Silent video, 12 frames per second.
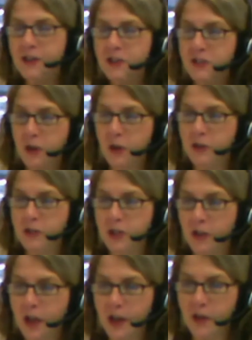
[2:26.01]
So there's a
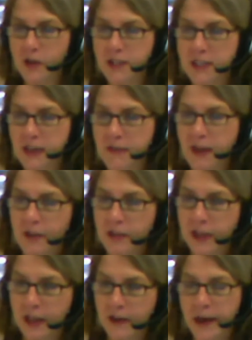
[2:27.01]
lot of good stuff out
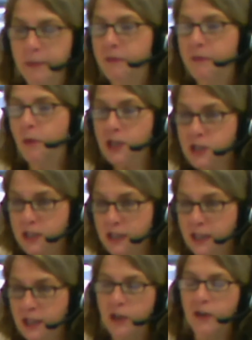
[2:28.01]
there, and I'm a 4-H
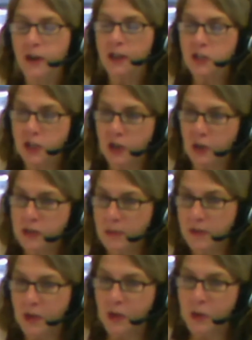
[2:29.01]
leader, and so some
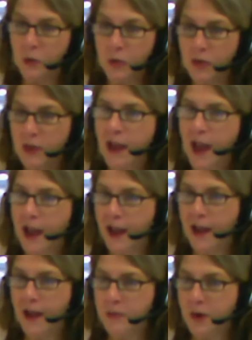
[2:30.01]
of the youth
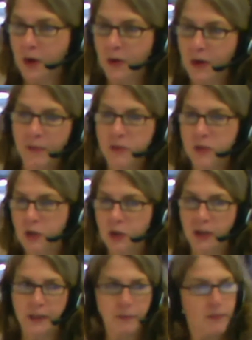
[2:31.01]
programs are
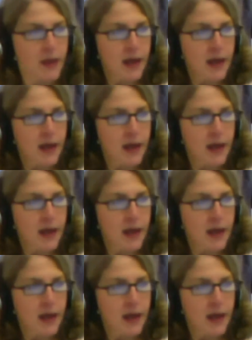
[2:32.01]
good.